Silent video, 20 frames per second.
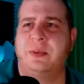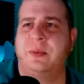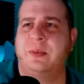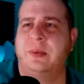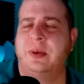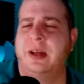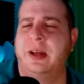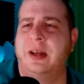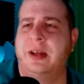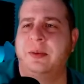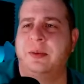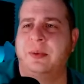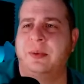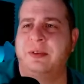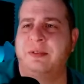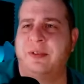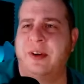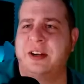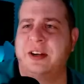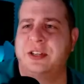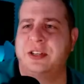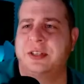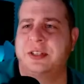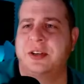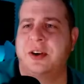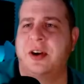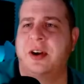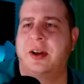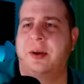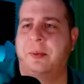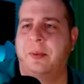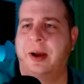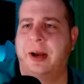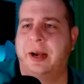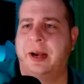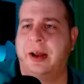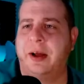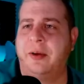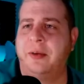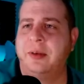refreshing Target
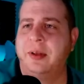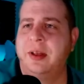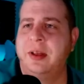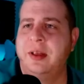right now.